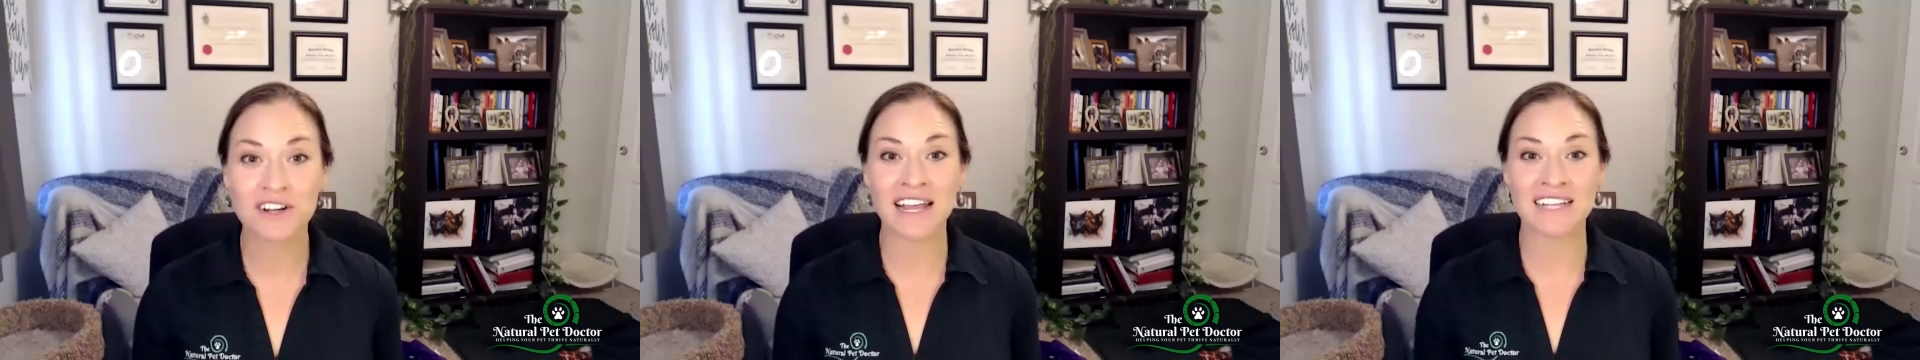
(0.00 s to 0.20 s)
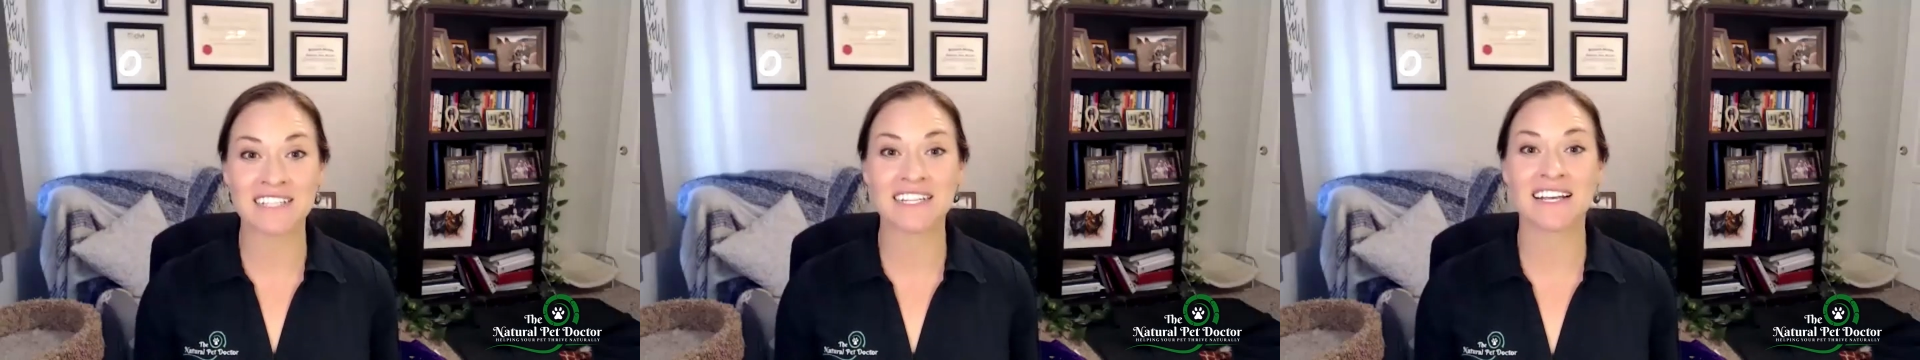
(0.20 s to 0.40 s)

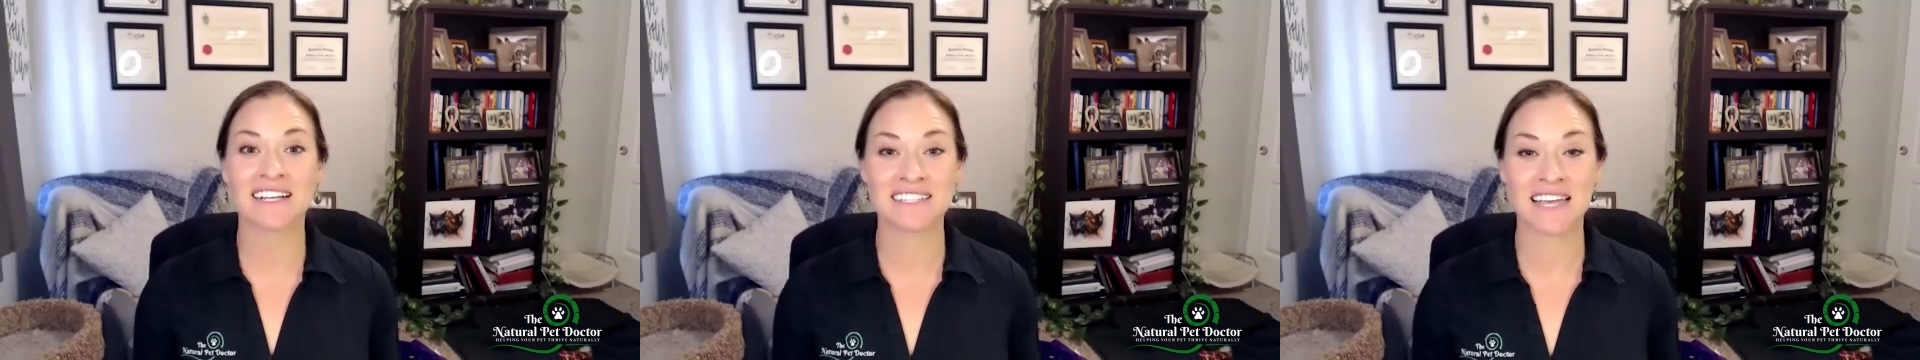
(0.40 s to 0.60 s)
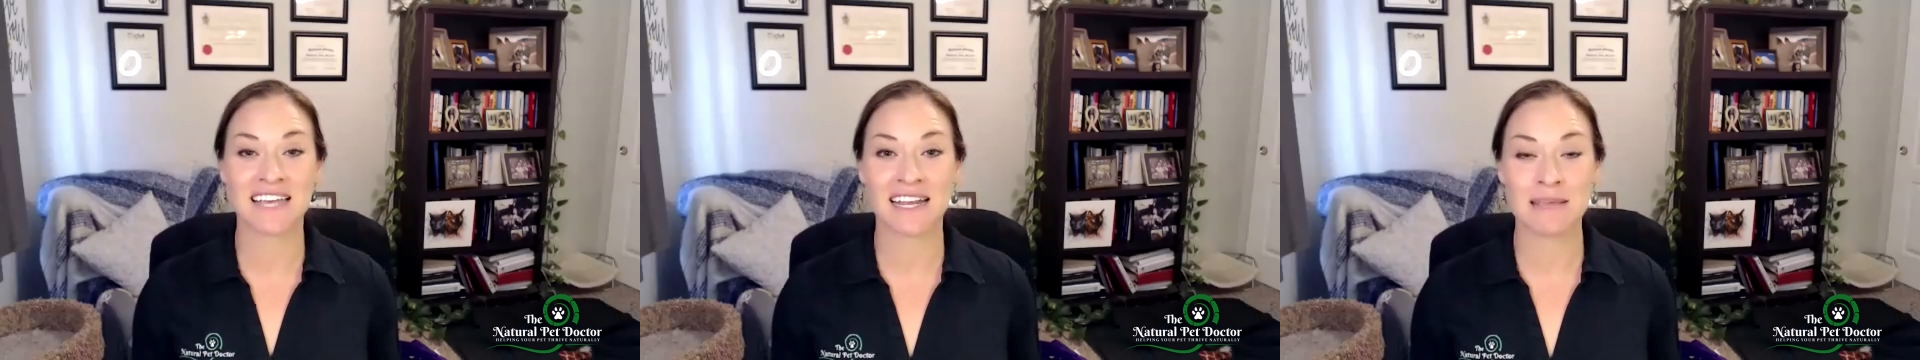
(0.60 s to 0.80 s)

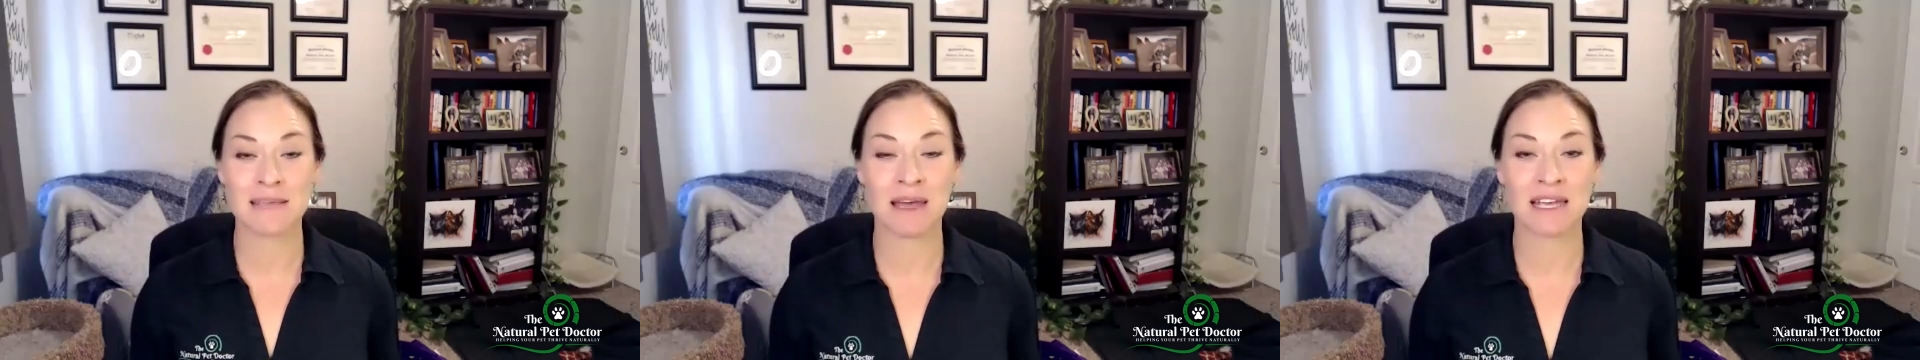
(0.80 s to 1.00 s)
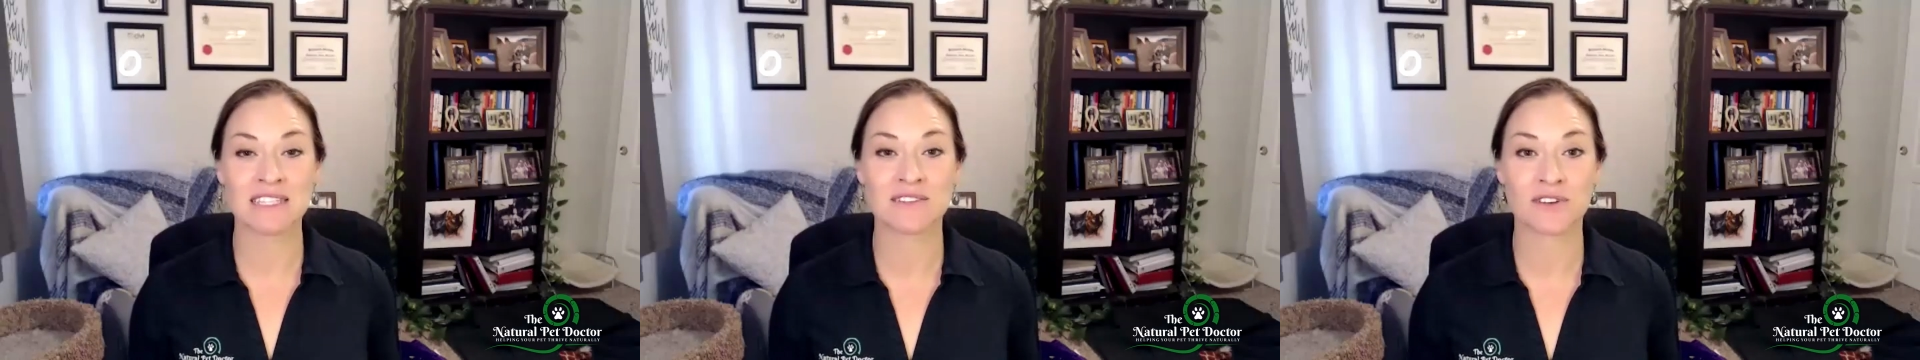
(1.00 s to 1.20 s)
anti-anxiety
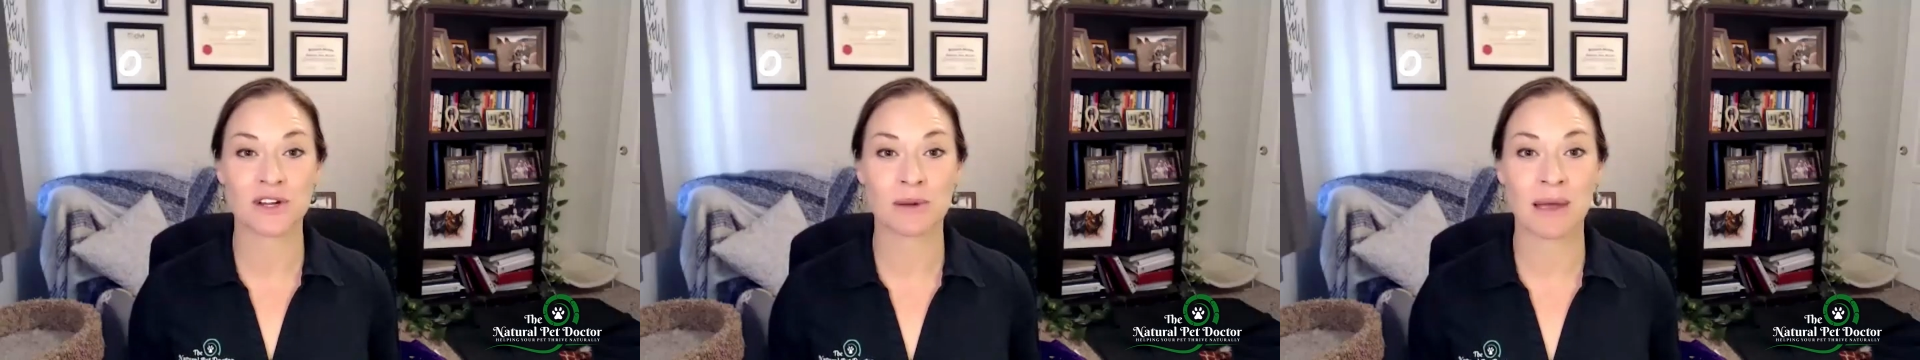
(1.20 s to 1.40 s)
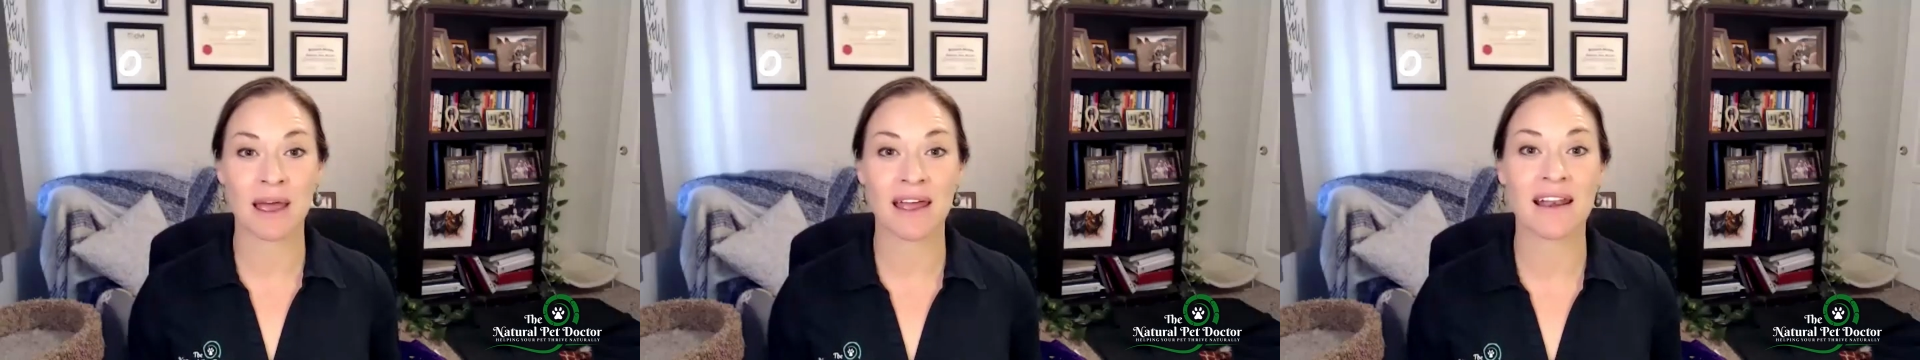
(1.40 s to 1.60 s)
meds for
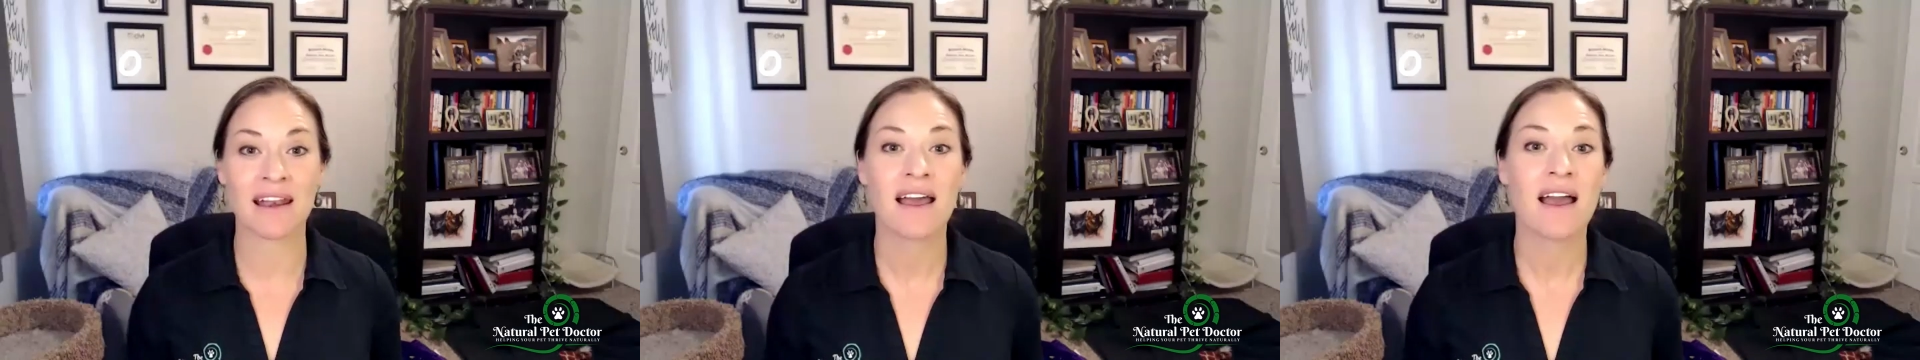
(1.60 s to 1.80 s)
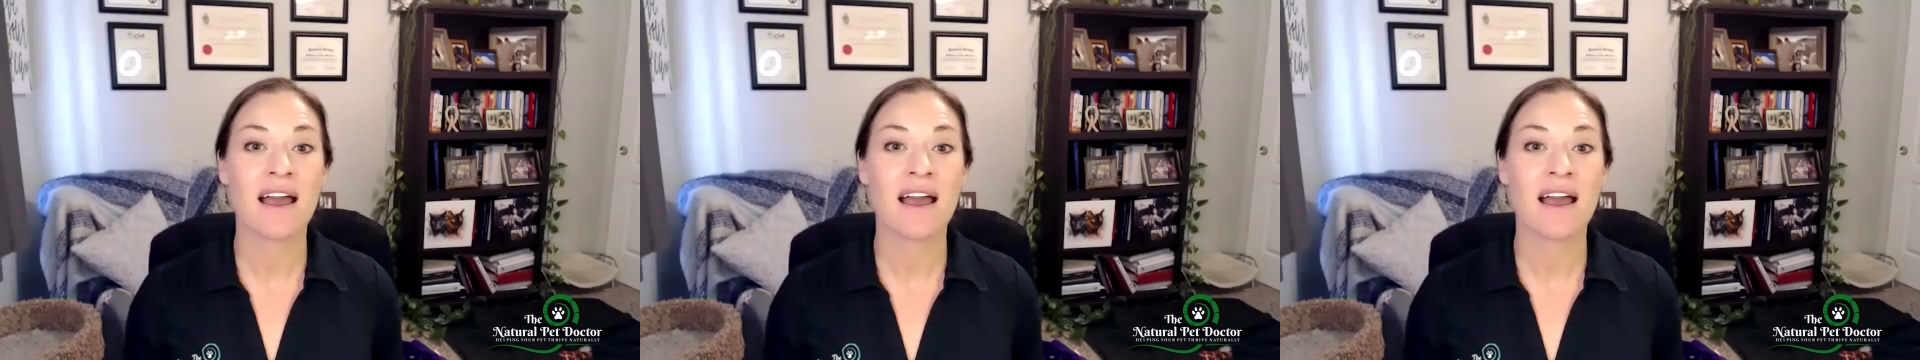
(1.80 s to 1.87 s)
your pet,